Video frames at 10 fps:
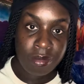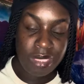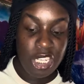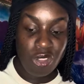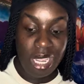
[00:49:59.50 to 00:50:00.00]

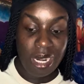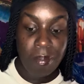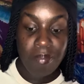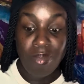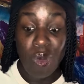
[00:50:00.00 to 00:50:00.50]
They try to
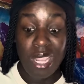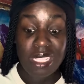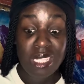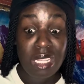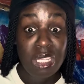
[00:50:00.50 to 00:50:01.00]

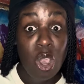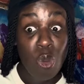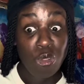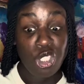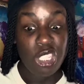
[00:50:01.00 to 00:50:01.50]
poison
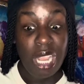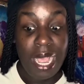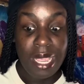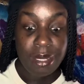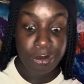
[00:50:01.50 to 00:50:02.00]
your
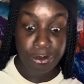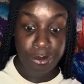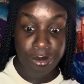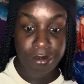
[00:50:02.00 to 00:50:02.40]
child.